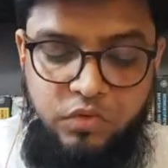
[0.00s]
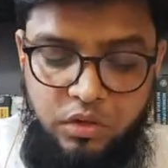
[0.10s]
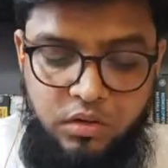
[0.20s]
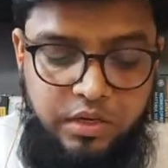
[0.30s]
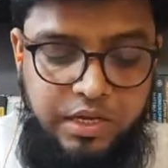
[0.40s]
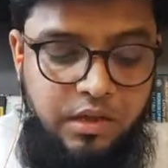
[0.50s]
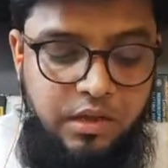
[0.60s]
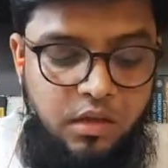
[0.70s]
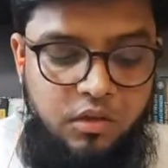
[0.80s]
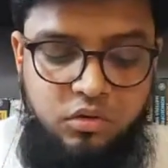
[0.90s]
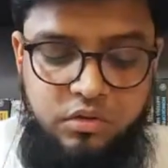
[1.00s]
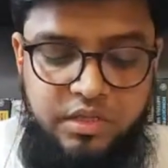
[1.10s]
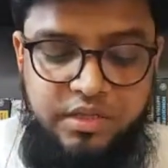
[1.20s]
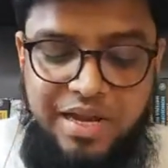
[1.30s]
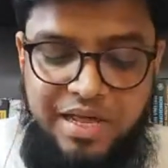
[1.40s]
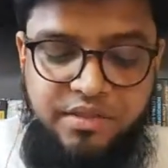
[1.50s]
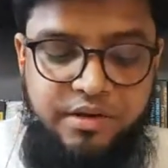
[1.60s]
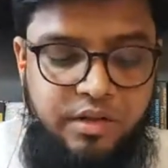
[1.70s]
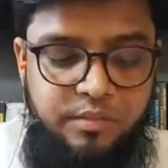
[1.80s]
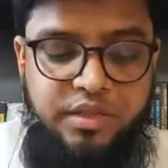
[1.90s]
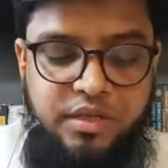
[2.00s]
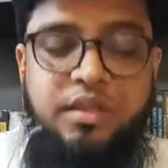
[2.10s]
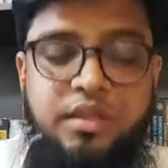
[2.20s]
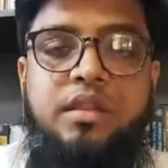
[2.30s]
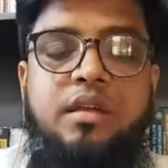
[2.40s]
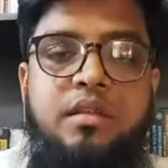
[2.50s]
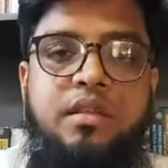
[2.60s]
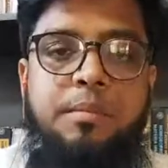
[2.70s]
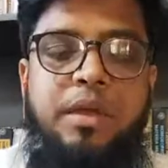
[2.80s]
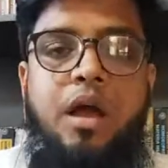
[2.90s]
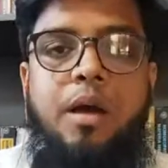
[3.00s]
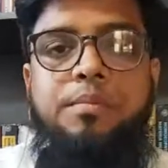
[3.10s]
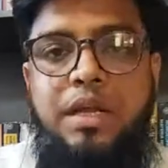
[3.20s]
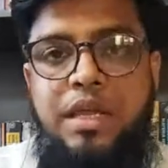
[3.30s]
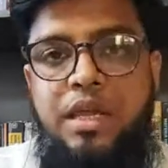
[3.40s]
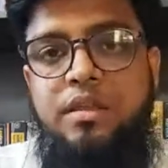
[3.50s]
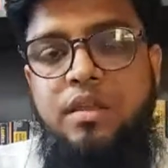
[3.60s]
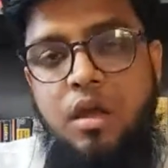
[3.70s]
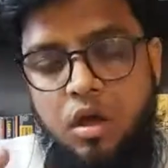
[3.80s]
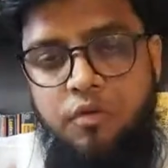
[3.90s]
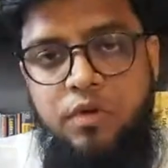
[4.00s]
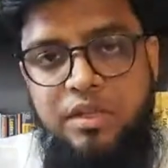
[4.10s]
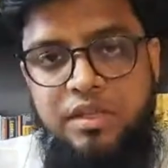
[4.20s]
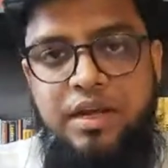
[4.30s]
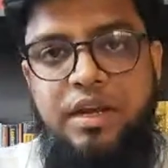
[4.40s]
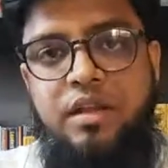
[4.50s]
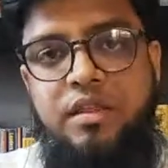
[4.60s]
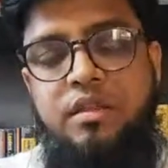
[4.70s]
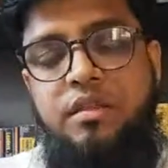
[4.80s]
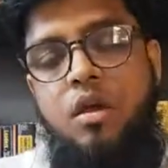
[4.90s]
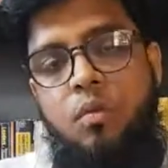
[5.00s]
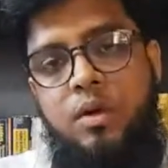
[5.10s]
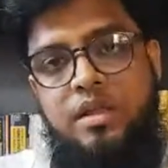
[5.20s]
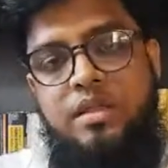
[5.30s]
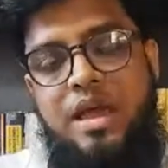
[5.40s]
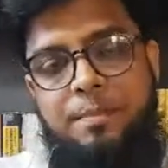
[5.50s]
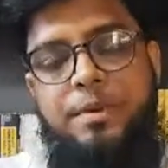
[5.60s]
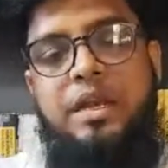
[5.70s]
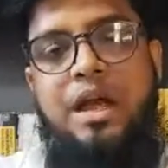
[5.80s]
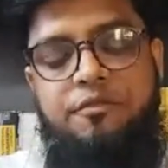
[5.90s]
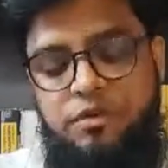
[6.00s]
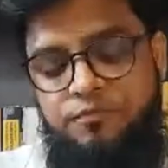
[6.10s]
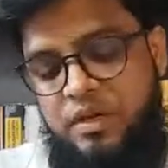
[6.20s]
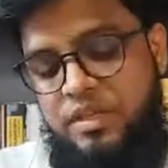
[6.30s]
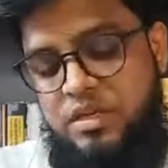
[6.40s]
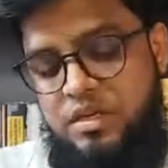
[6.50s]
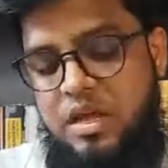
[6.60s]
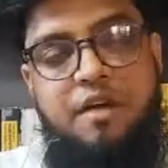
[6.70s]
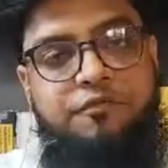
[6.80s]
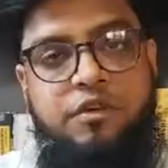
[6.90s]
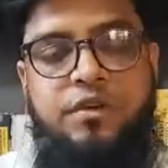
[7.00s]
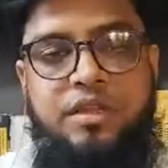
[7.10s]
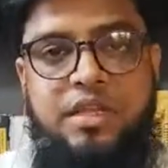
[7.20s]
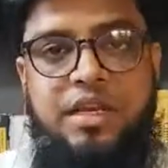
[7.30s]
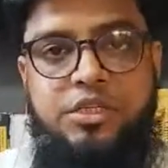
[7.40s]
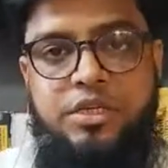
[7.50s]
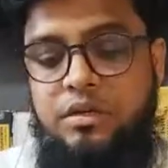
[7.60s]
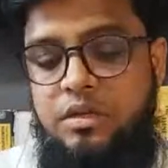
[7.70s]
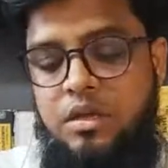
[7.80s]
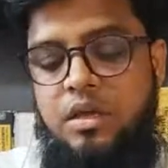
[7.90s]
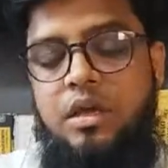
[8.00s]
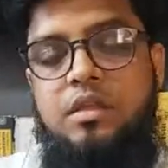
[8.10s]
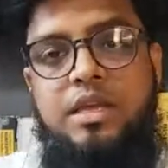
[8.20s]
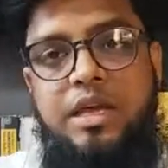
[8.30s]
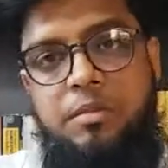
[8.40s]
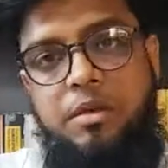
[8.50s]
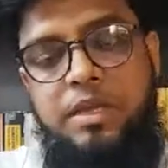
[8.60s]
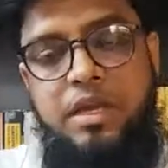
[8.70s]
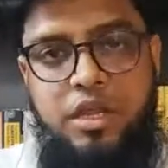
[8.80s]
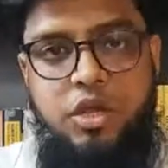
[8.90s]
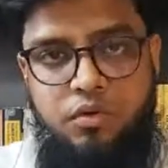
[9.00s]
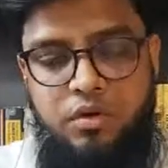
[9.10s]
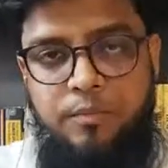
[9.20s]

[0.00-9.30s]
Okay, so this last sentence is summing up the case of one-sided disease. What is happening after first selection? There may be a cure.